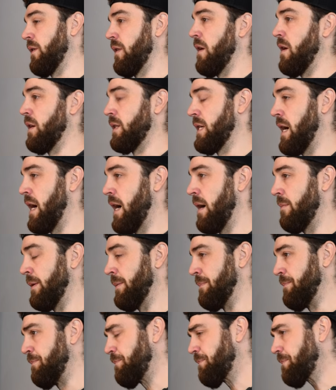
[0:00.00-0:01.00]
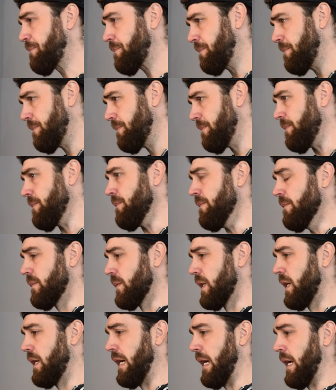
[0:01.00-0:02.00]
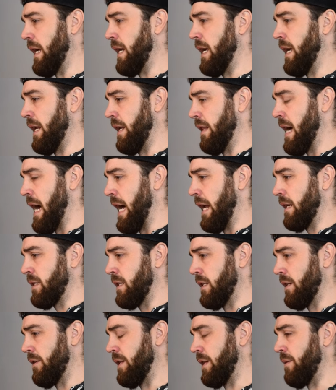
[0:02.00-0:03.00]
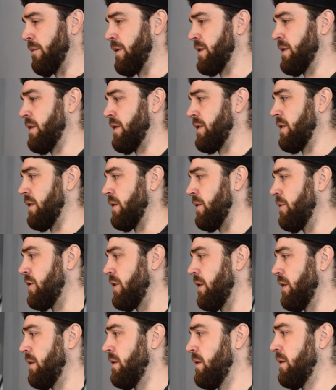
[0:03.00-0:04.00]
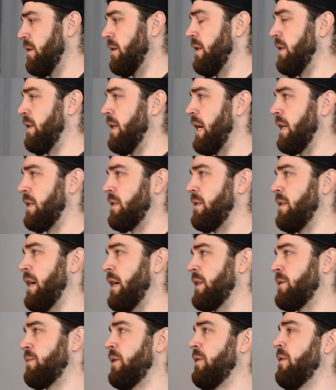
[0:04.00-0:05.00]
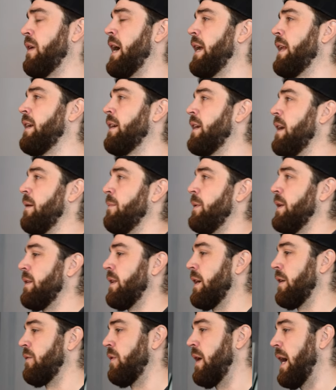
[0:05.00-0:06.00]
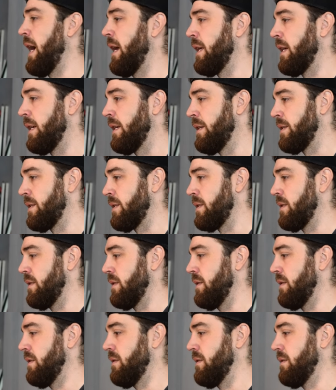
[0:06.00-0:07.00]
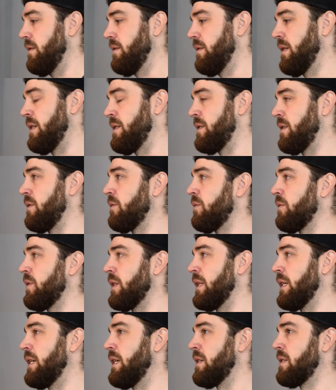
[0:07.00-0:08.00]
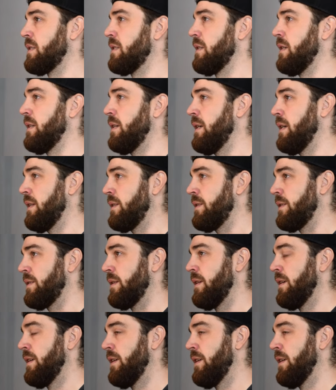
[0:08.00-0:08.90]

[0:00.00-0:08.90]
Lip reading: a long time, and that clearly wasn't a solution, and that's where riding came in. Like, riding is the release. It's